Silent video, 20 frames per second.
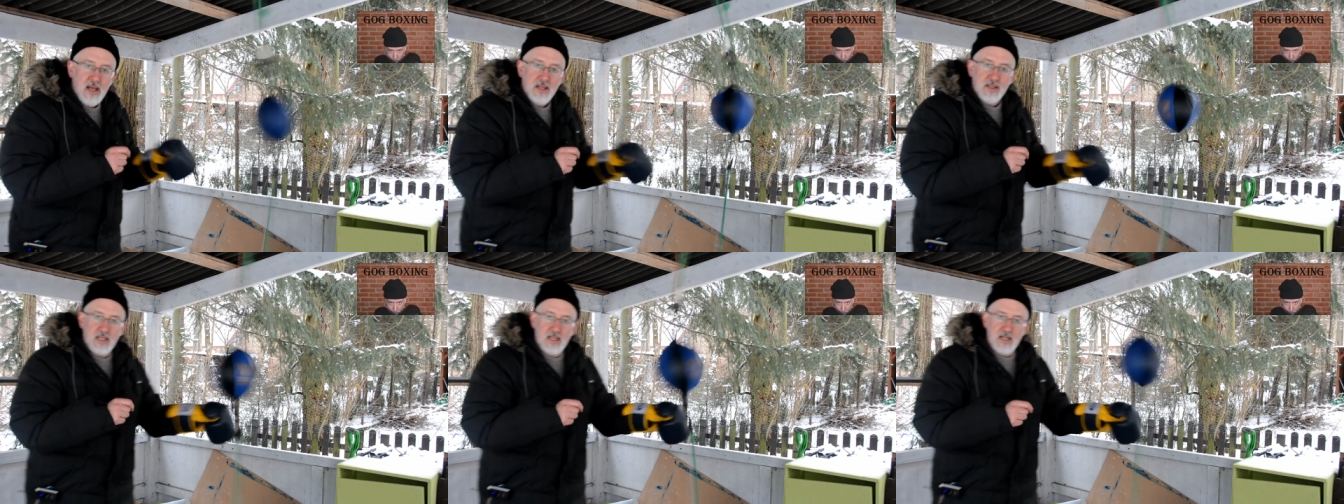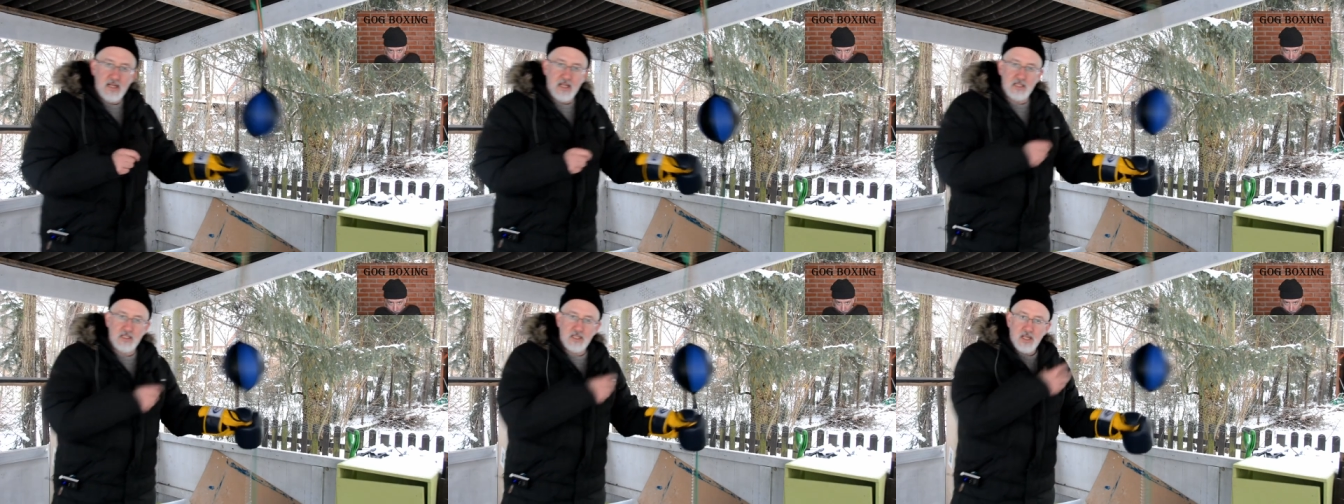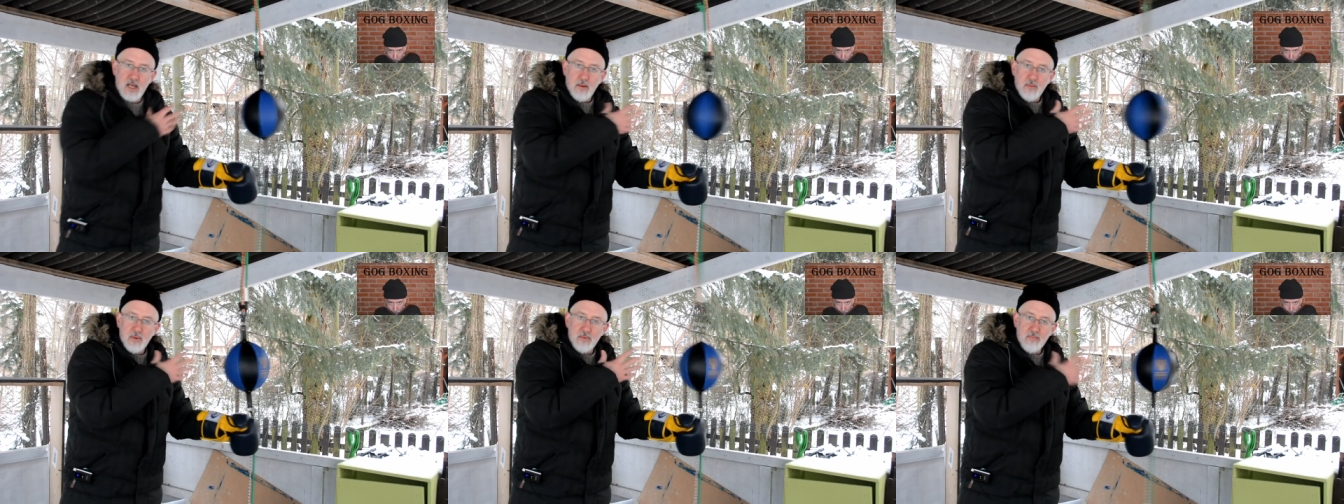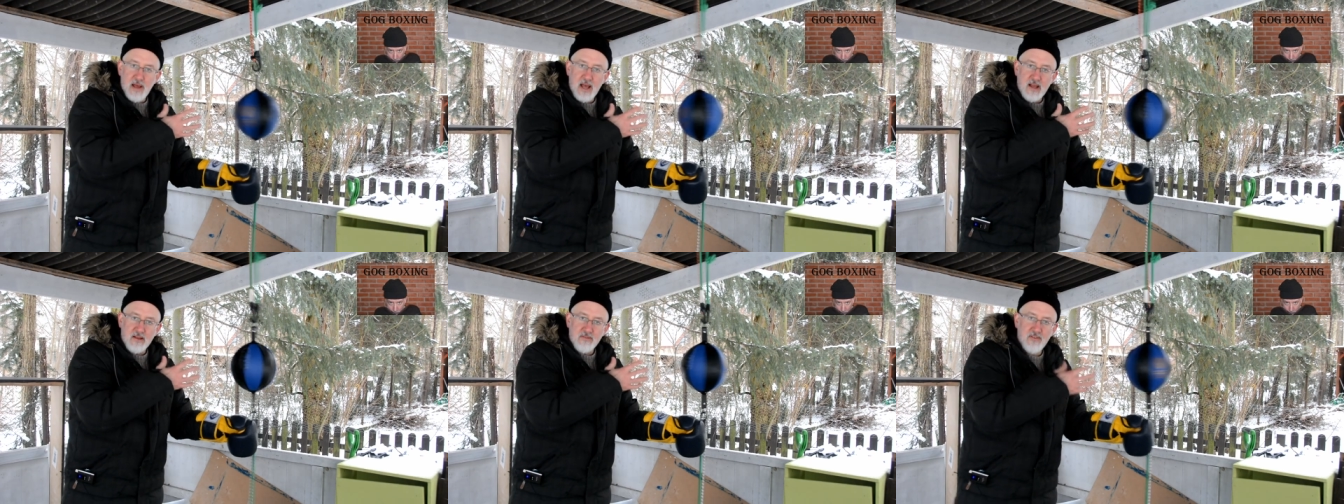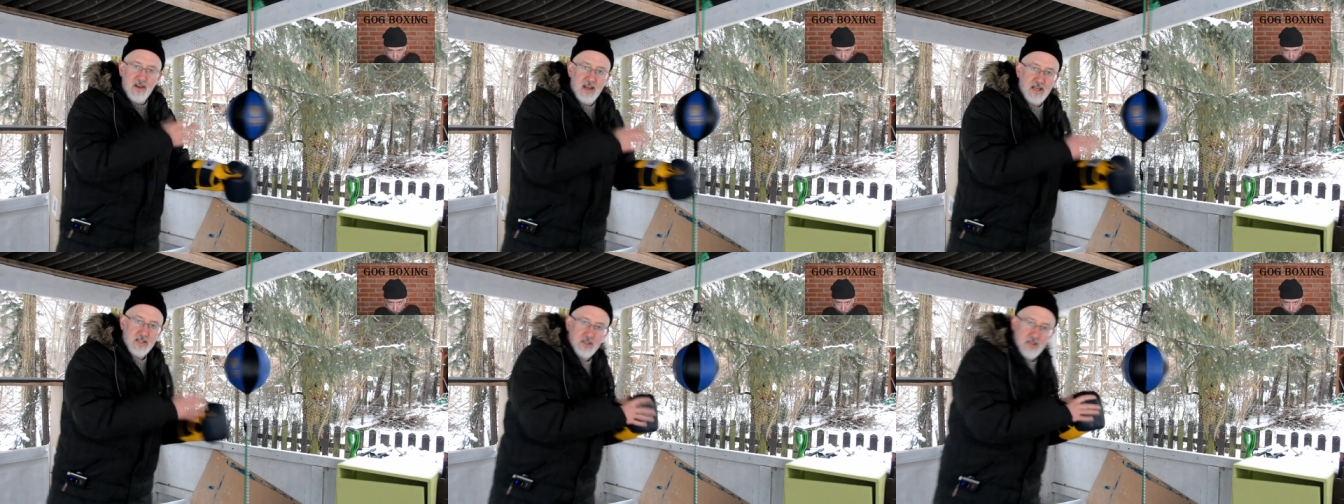that it's coming back
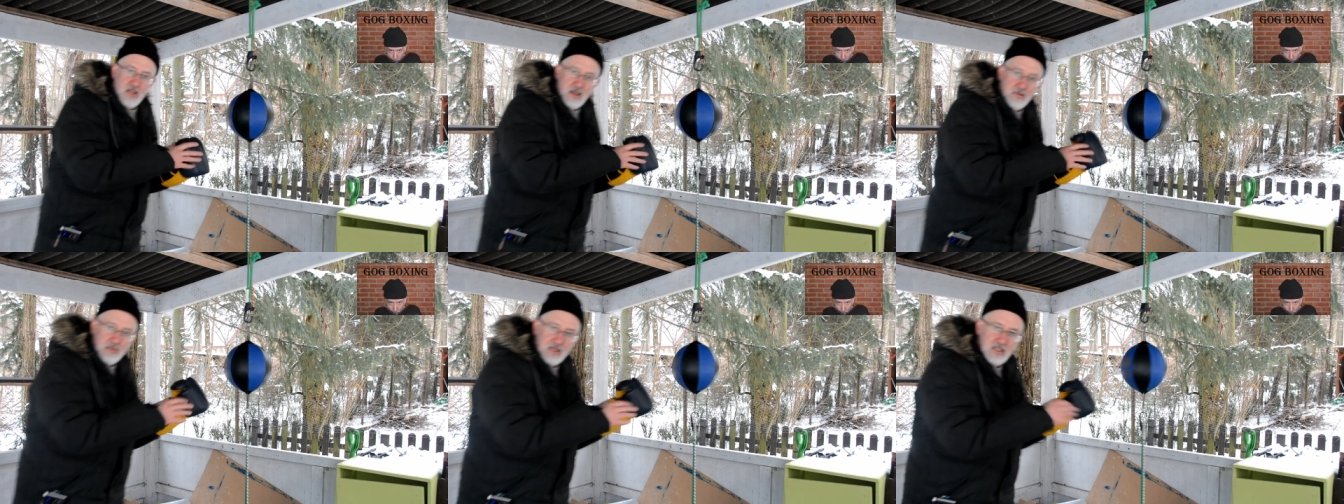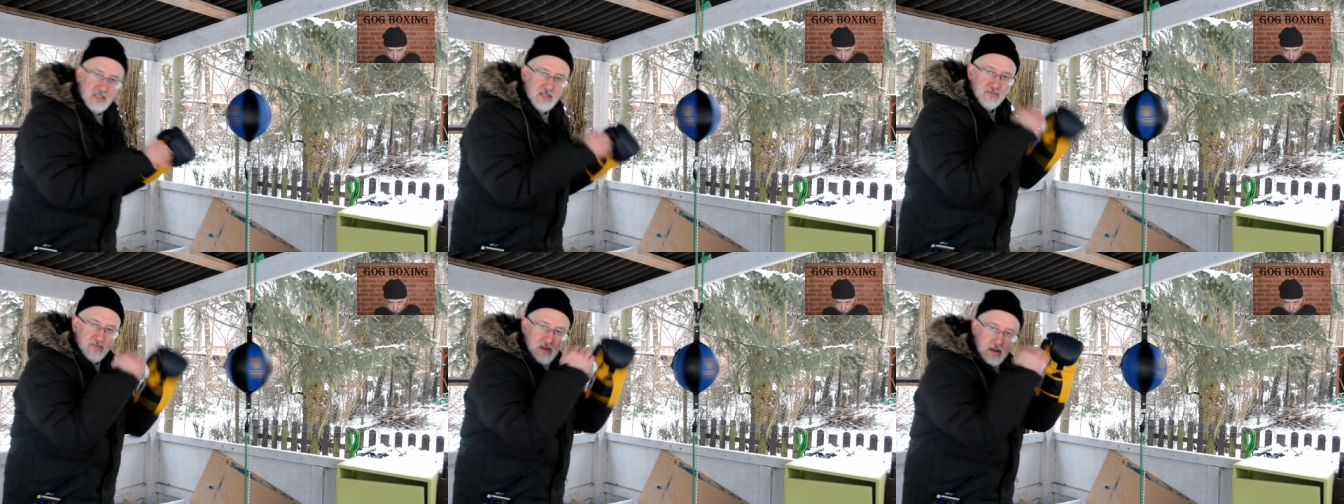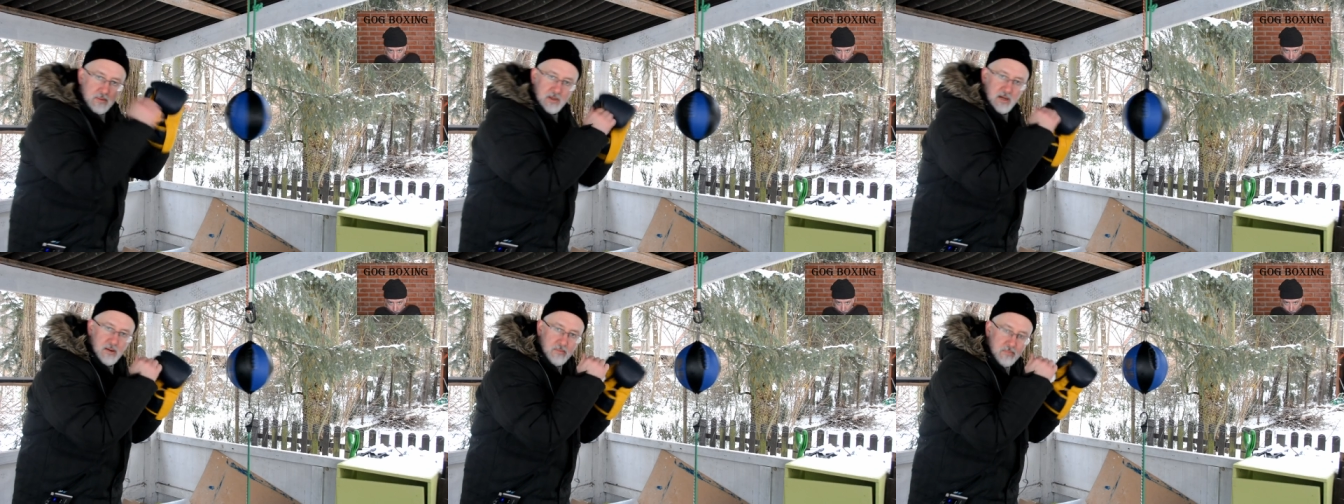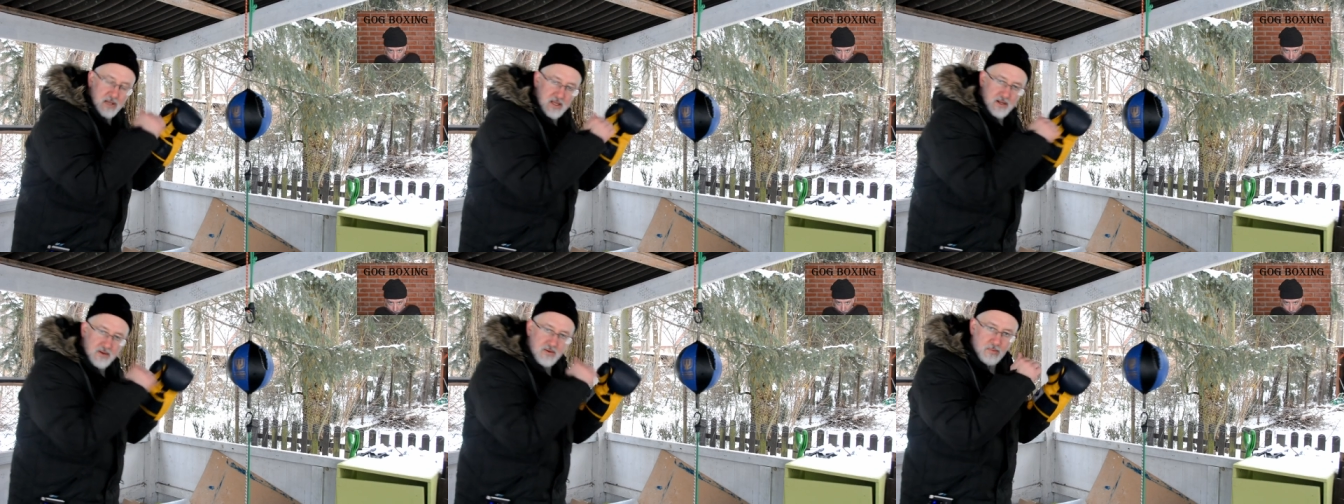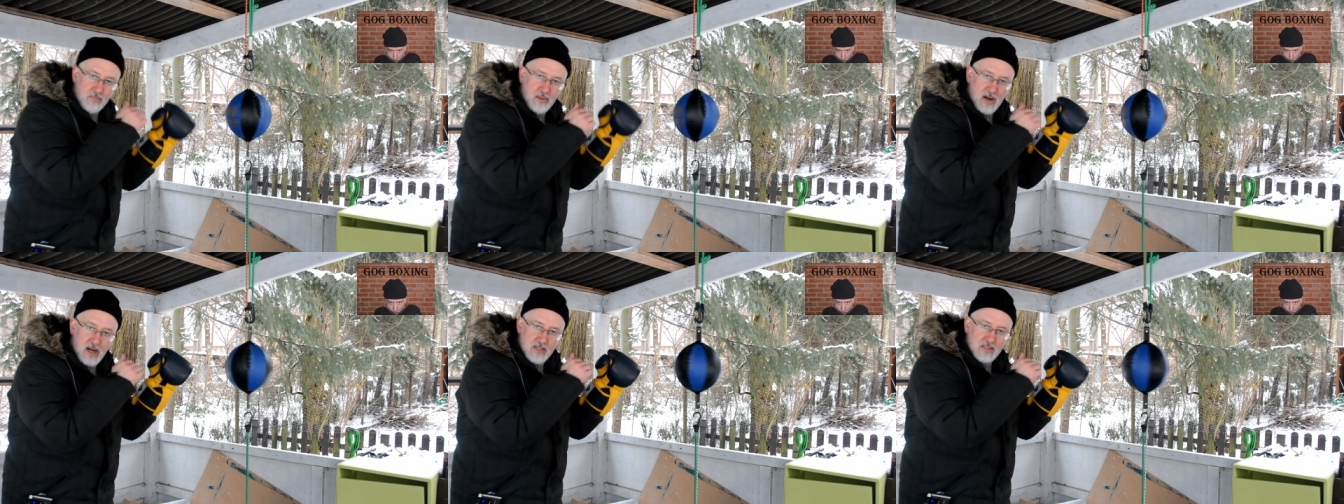fast. That means if I'm in a
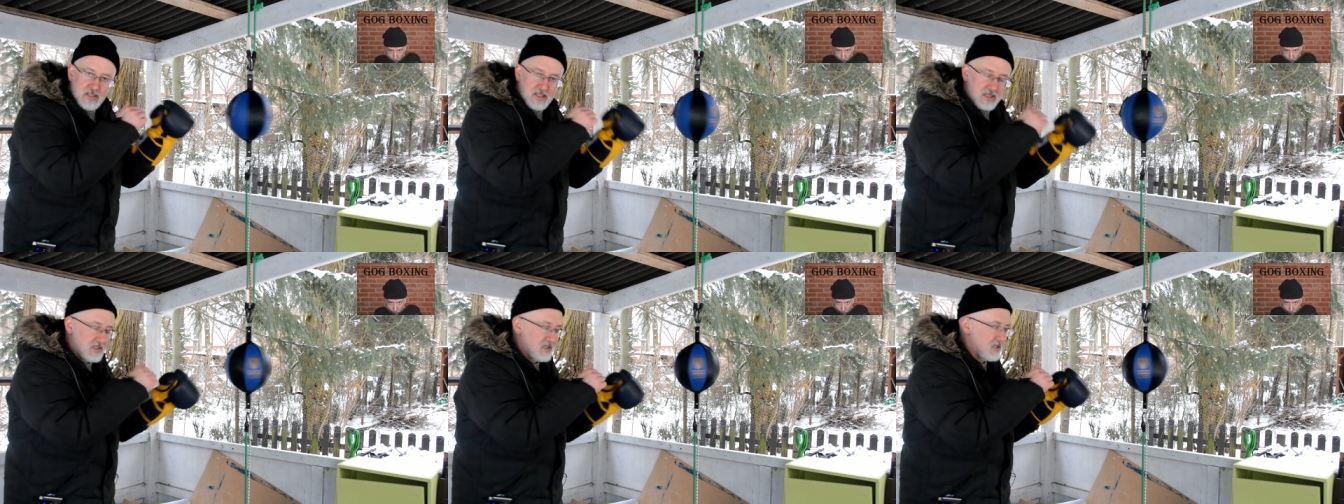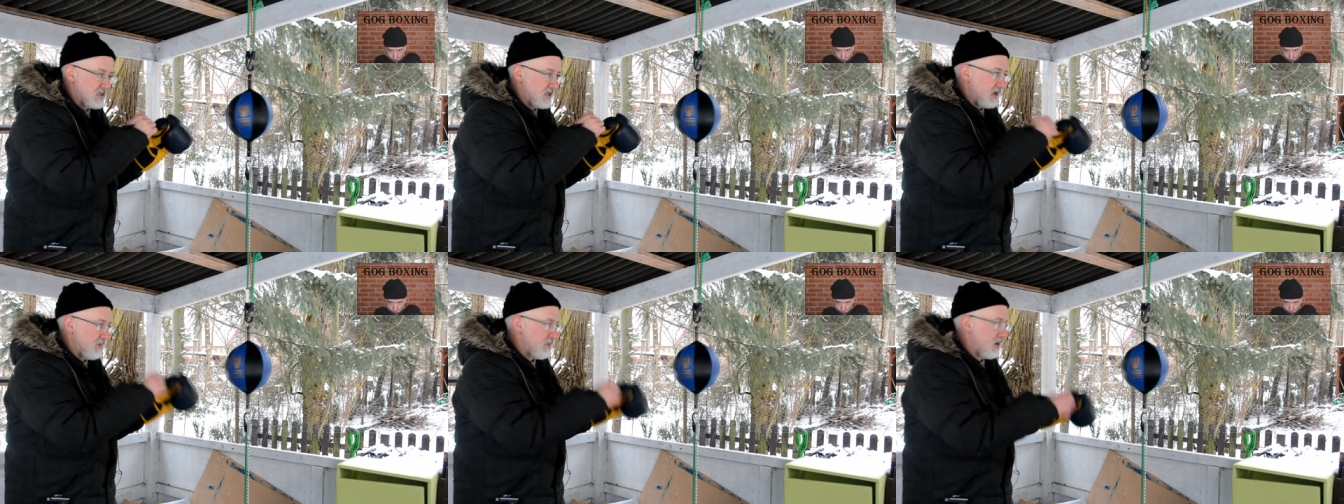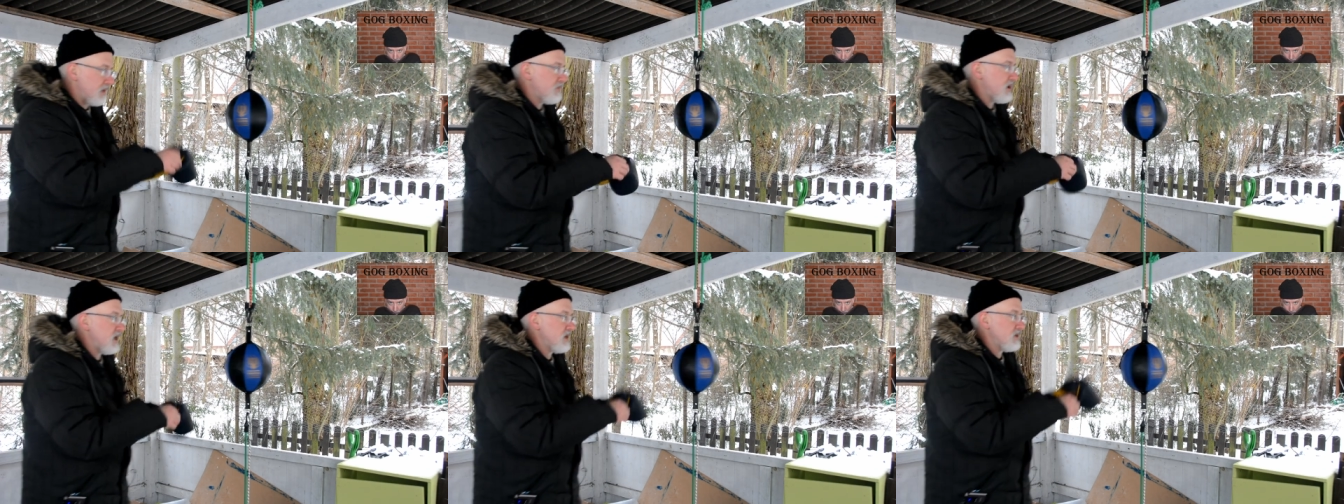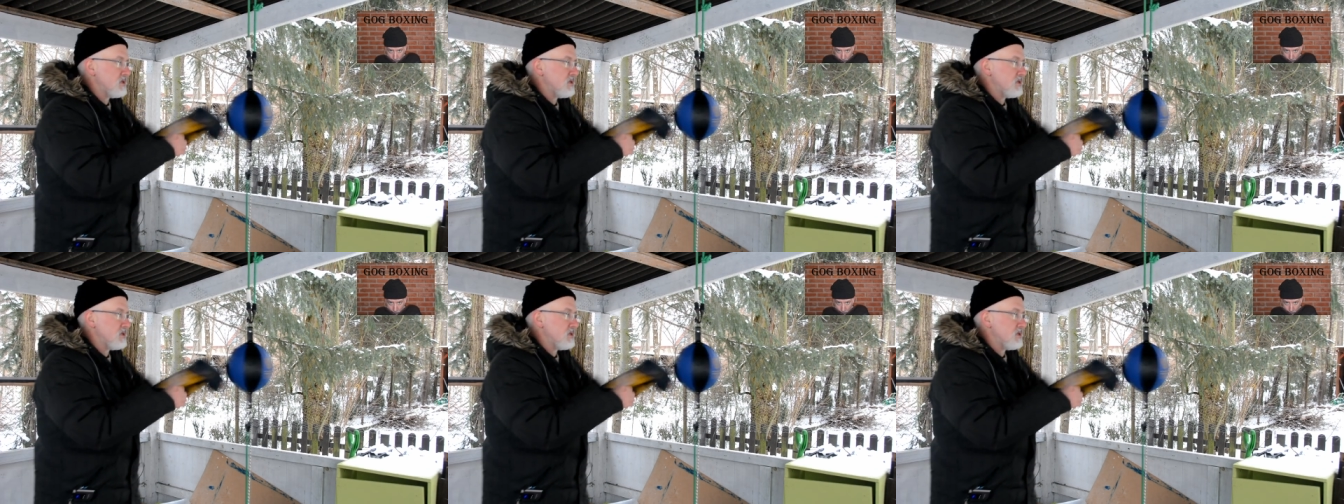boxing stamp, I'm not